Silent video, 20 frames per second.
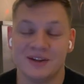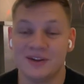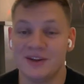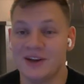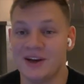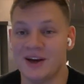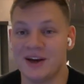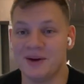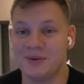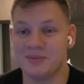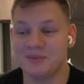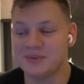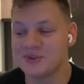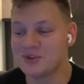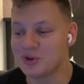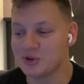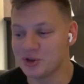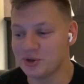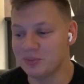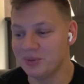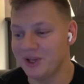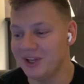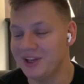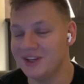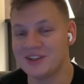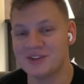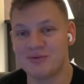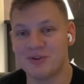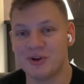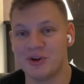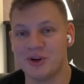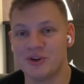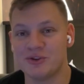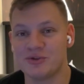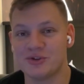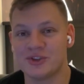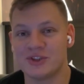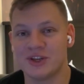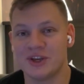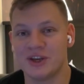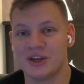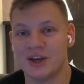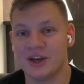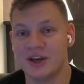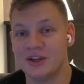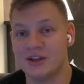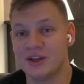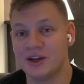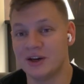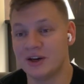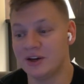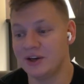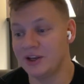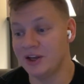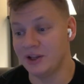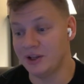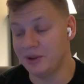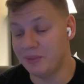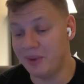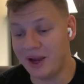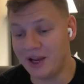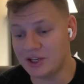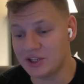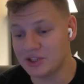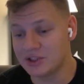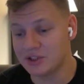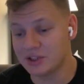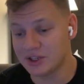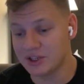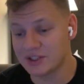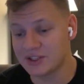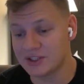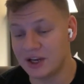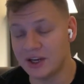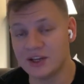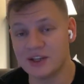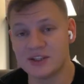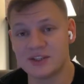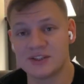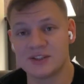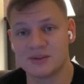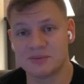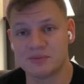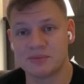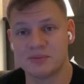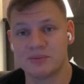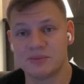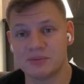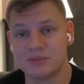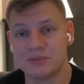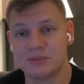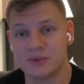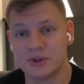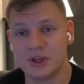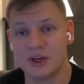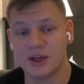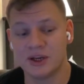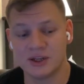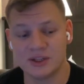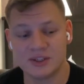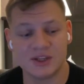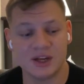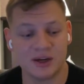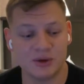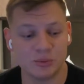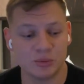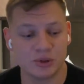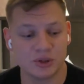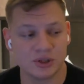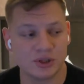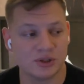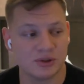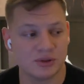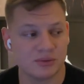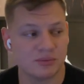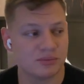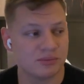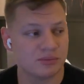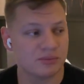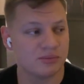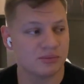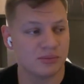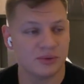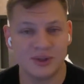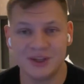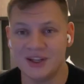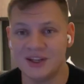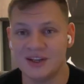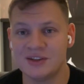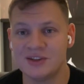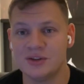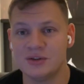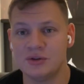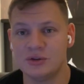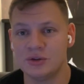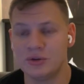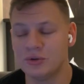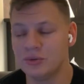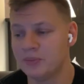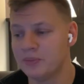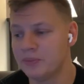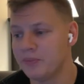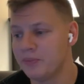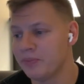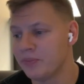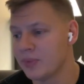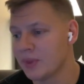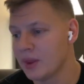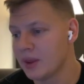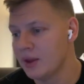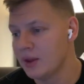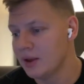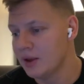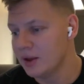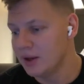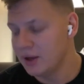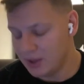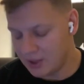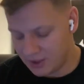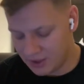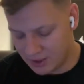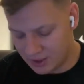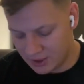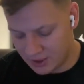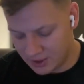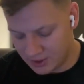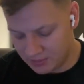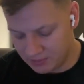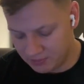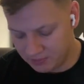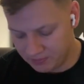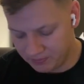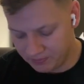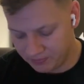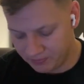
yeah, social media is very interesting. And uh, yeah, the match has done its, yeah, he's done what it needed to do. Um,